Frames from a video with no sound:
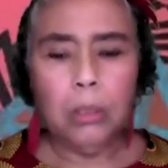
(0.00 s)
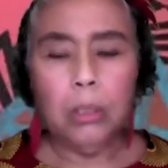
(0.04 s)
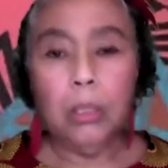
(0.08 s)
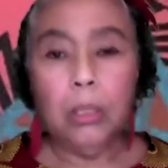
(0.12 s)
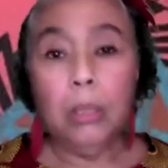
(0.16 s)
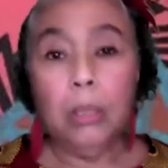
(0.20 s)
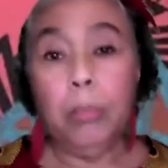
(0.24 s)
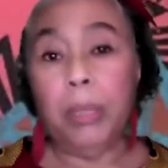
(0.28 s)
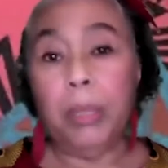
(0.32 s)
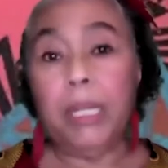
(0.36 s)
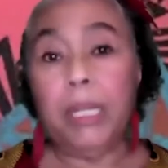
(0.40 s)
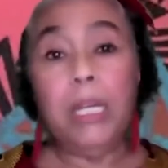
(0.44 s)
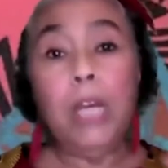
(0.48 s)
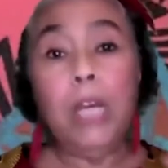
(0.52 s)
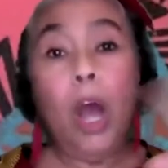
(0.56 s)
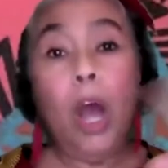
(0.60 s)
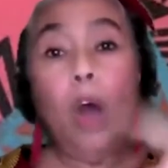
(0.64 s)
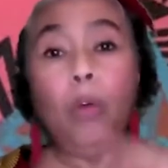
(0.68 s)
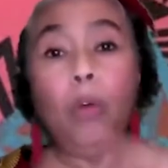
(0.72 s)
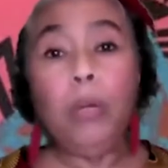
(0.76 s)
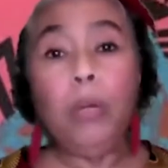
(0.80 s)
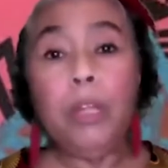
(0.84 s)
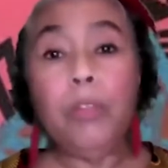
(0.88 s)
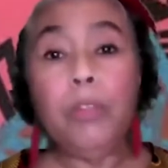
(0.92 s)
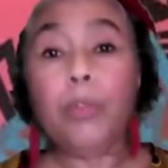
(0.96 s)
But he
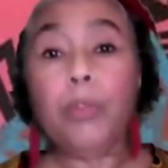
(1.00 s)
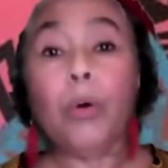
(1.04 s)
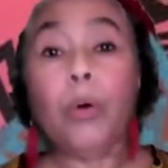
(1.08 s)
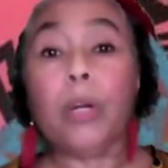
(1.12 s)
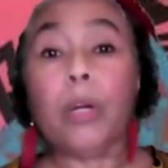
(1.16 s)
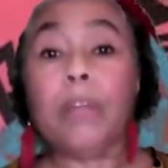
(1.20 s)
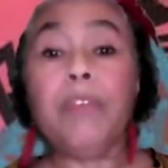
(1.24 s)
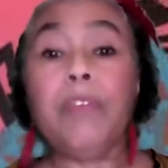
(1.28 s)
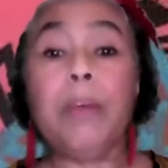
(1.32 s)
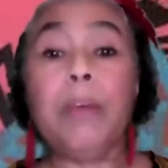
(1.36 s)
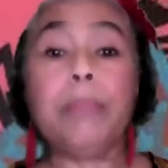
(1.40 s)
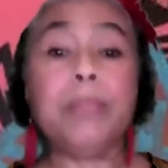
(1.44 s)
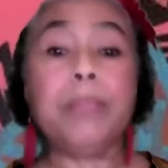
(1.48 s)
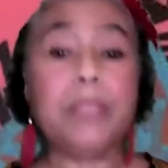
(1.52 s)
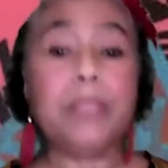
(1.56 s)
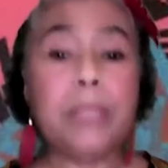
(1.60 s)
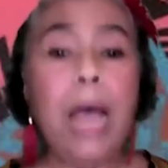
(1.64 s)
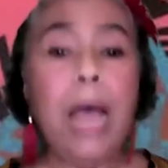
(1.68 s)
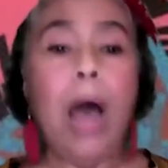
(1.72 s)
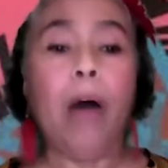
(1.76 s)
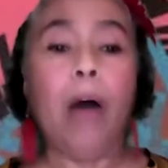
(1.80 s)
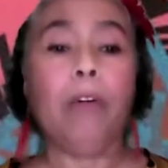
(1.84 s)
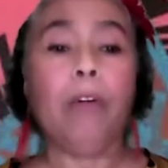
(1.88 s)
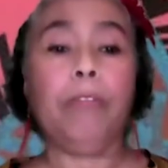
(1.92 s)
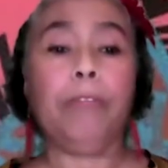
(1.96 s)
only thought of
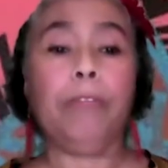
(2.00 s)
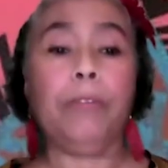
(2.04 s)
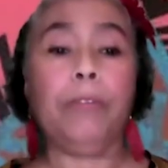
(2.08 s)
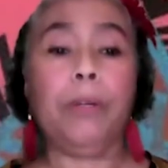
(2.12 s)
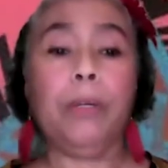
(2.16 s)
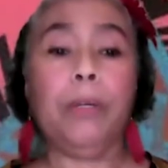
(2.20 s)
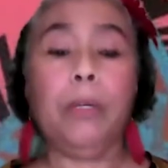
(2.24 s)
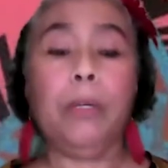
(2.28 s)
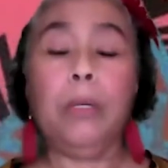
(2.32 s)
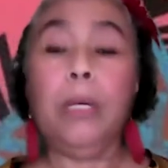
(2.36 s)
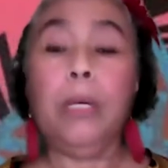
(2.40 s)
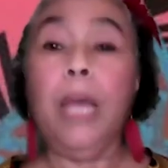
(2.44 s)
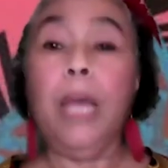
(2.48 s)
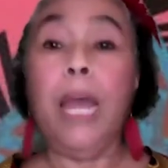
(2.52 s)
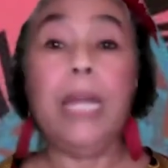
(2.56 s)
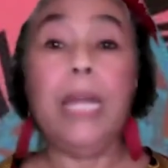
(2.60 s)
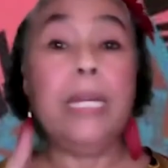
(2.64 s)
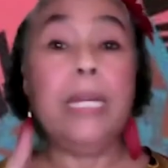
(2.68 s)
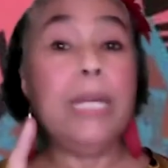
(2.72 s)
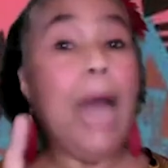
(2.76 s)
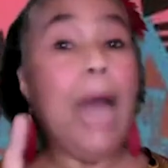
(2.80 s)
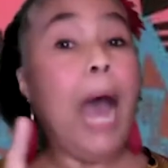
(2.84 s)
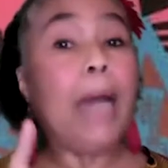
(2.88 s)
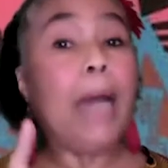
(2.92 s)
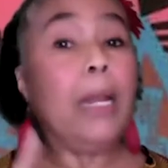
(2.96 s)
himself
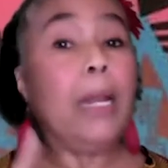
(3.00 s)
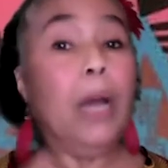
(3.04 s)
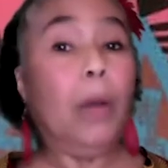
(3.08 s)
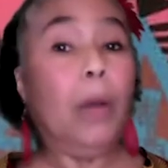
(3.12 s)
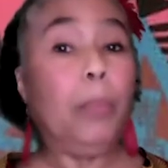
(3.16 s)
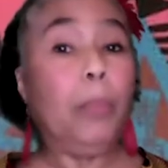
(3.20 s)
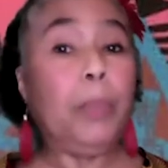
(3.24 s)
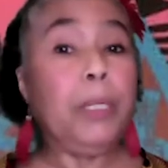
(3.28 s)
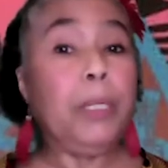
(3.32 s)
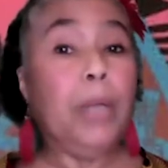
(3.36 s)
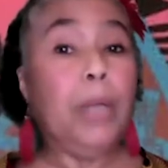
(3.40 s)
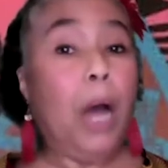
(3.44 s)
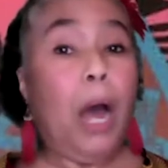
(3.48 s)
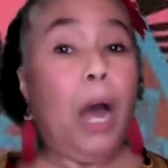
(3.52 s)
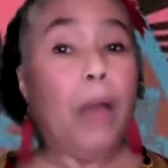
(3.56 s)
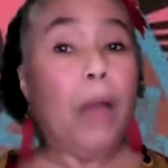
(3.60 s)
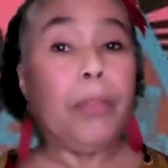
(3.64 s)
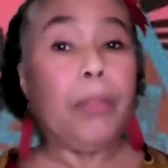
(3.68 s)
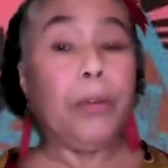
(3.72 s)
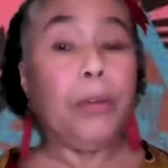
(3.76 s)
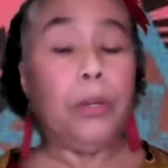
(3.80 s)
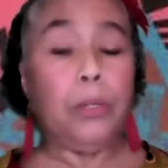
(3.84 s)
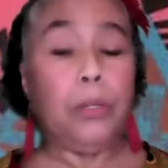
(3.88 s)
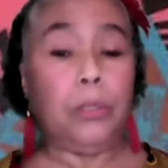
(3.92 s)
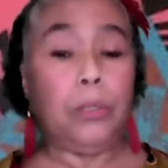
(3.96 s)
and not helping
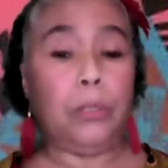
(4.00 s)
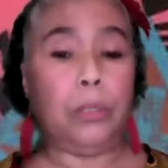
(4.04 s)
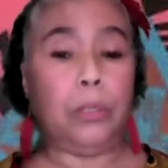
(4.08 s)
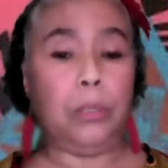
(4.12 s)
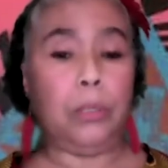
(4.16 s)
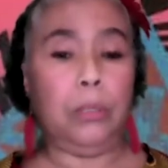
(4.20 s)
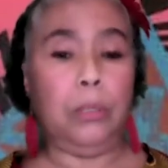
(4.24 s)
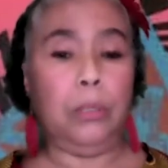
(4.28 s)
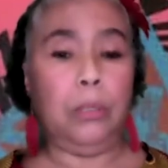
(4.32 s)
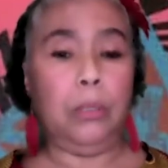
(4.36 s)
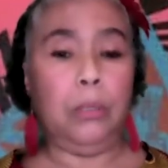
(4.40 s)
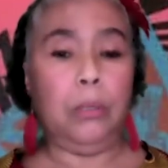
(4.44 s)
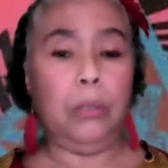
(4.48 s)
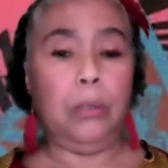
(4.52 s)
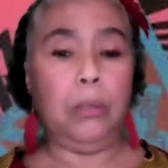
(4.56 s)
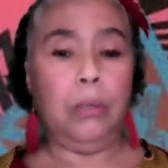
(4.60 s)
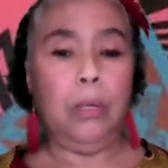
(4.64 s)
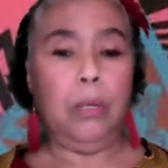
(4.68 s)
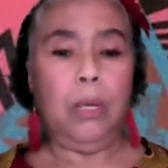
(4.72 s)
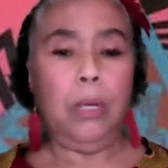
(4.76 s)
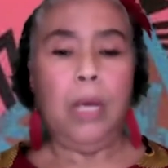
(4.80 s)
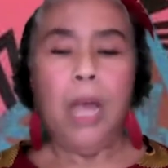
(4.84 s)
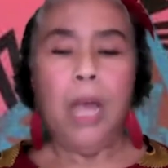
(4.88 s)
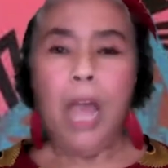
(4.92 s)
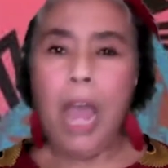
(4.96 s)
others.
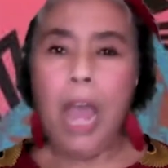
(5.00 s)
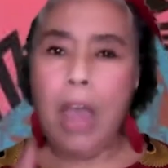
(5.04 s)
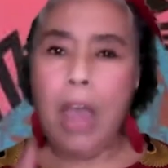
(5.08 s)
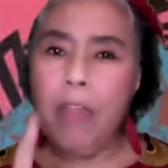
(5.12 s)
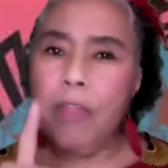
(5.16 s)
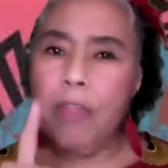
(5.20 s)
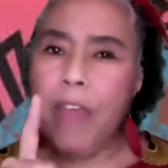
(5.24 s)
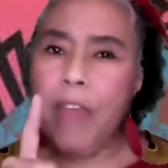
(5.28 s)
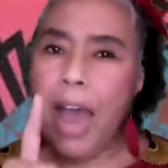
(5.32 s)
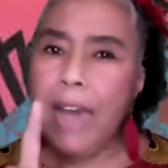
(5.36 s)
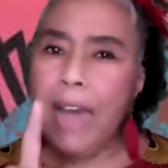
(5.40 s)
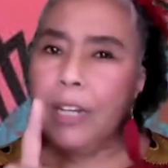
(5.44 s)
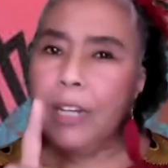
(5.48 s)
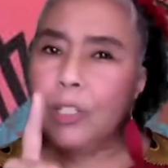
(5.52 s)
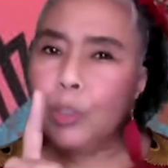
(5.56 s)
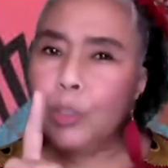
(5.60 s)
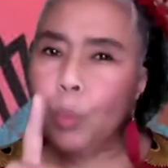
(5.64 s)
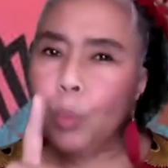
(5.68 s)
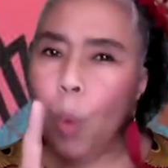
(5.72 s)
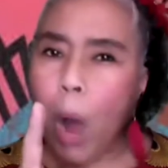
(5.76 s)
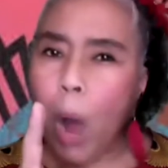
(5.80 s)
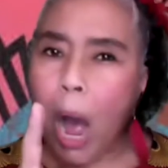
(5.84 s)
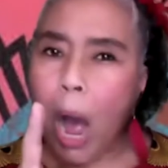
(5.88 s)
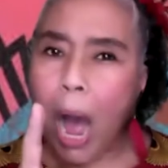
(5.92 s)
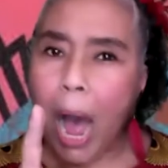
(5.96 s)
And that is
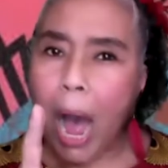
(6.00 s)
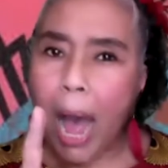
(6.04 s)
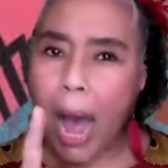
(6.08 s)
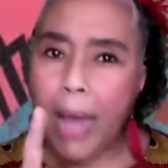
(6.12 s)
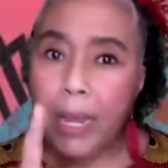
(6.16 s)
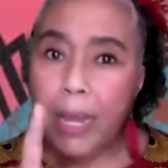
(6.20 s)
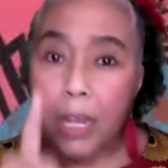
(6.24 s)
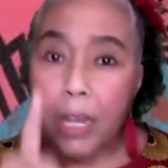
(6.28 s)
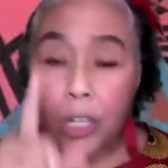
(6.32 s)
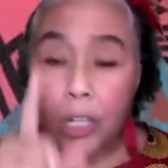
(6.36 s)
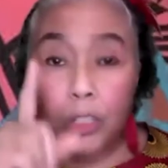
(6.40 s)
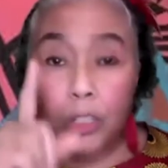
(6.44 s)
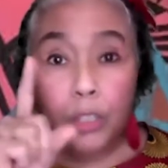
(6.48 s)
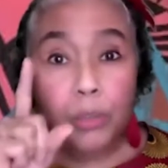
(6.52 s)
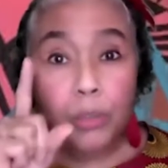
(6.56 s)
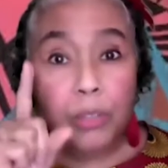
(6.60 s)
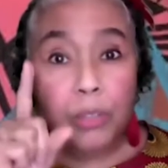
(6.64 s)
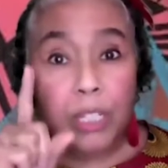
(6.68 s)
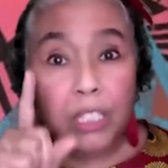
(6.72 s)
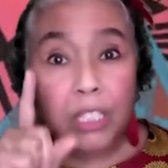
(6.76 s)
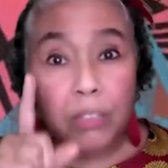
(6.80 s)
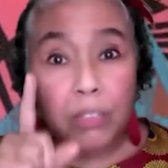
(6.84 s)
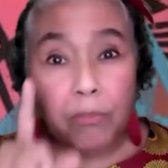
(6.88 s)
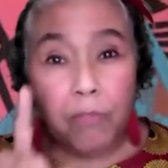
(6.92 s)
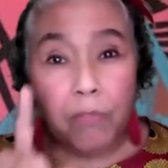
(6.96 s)
why, to
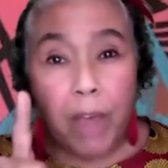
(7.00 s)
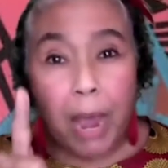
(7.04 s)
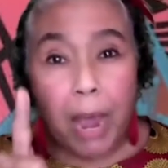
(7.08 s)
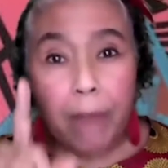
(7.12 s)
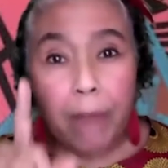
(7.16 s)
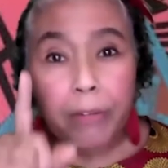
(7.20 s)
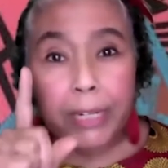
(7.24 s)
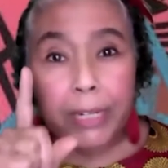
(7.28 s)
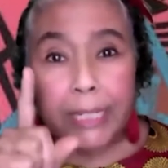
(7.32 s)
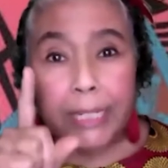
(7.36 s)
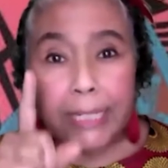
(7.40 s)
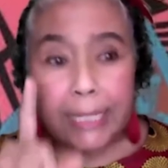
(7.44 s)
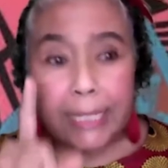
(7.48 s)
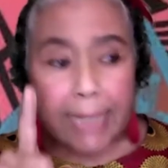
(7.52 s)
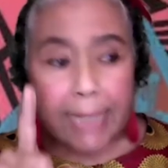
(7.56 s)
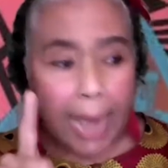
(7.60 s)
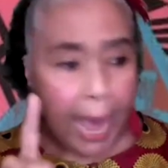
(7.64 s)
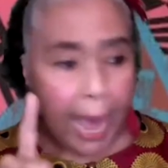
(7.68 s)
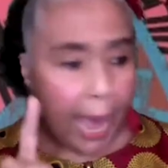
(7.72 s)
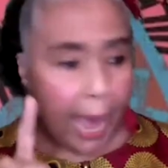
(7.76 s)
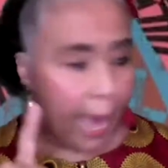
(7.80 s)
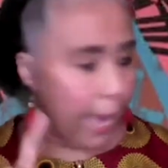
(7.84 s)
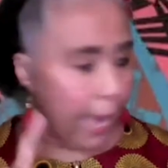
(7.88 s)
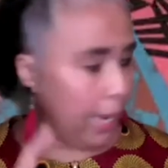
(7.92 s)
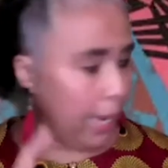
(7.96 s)
this very
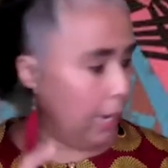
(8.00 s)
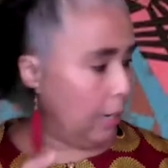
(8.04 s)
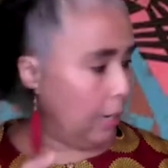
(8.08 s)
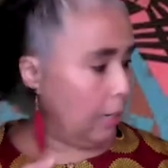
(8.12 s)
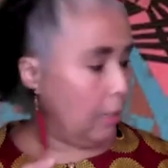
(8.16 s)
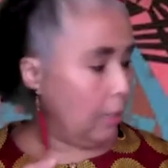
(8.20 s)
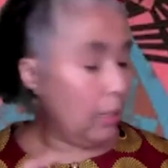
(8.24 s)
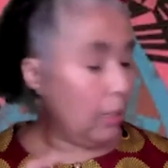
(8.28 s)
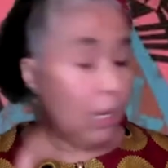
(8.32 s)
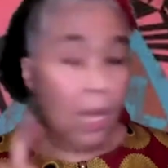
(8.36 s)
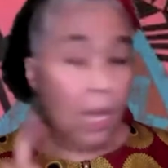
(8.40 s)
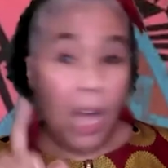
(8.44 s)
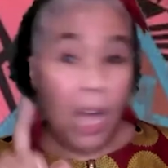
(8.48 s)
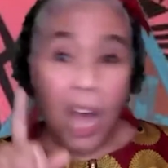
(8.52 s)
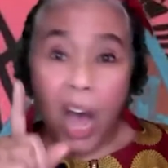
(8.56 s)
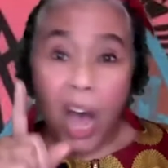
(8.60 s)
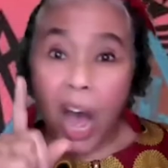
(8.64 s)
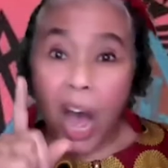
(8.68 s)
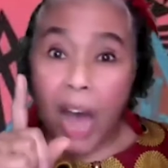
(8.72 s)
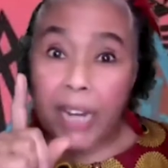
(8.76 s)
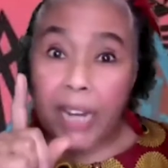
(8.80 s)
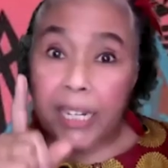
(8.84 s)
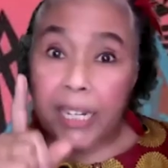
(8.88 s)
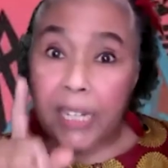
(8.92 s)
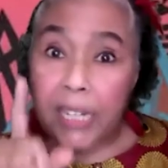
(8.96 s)
day,
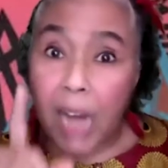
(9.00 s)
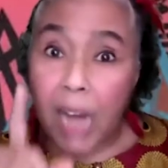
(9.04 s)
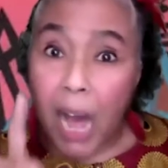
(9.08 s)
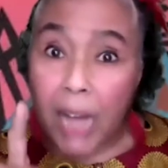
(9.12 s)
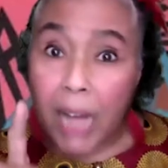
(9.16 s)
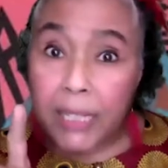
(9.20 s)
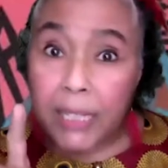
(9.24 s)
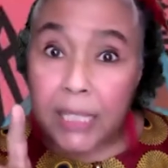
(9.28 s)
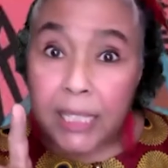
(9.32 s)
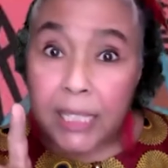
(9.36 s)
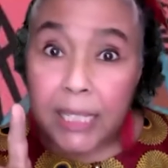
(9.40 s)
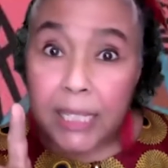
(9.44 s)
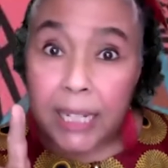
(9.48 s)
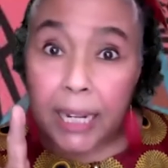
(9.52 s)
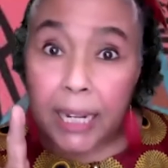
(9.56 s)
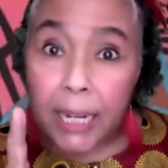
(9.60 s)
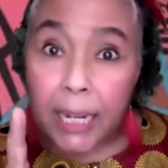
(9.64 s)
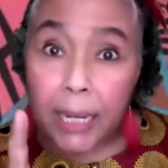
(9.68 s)
Anansi